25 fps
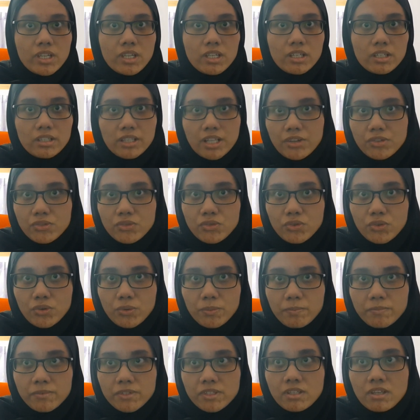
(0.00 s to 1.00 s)
in
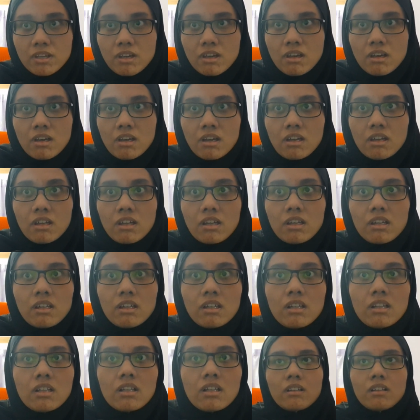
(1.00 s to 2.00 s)
classrooms.
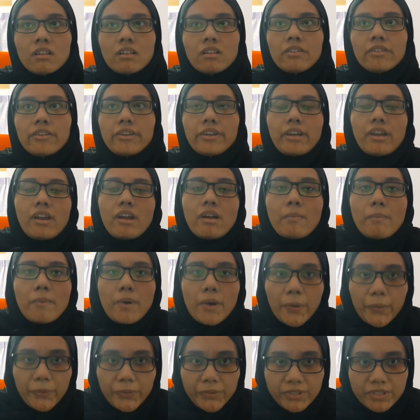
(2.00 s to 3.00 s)

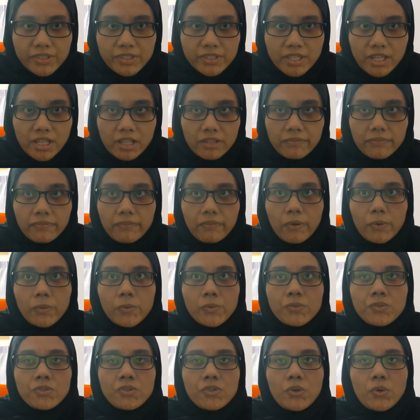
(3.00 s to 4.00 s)
About cell
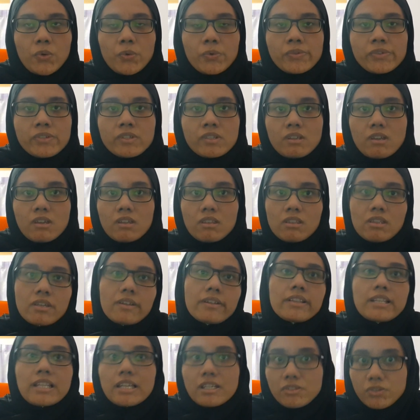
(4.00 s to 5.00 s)
phone use in the
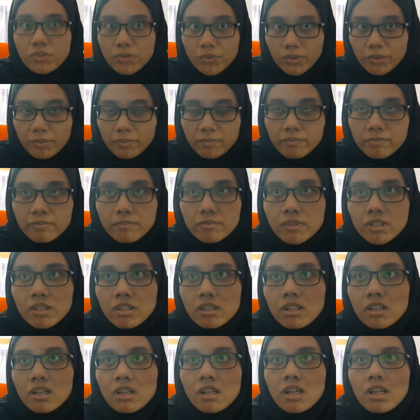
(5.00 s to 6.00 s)
classroom,
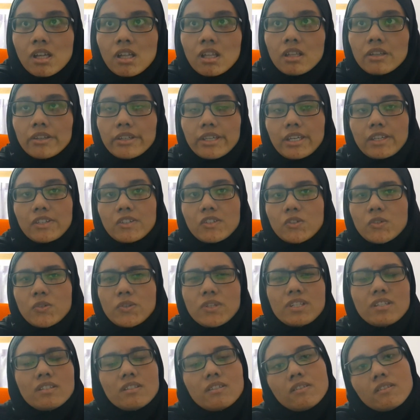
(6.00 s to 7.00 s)

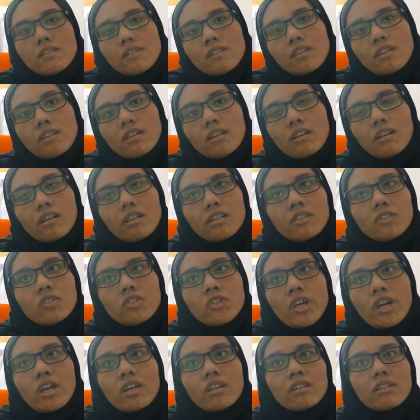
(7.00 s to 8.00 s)
students
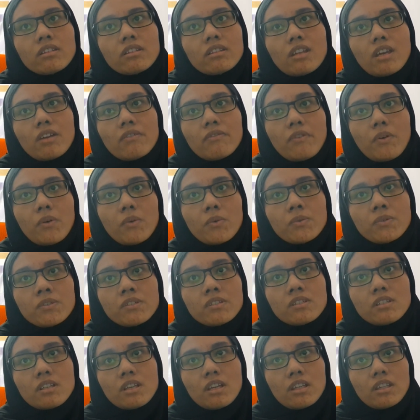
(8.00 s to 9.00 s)
check their
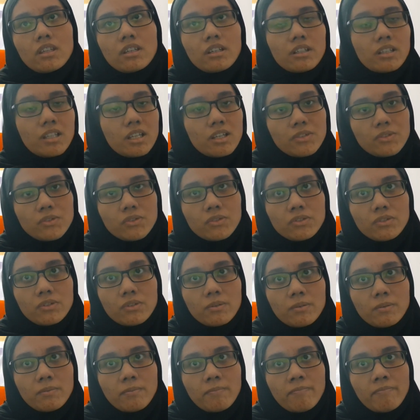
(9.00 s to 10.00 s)
phones in the
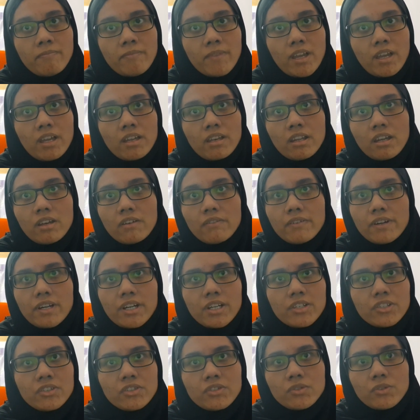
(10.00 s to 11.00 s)
classroom an
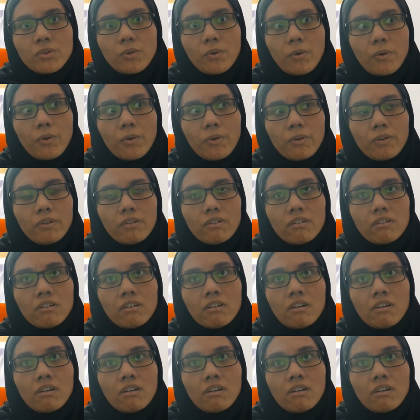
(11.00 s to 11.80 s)
average of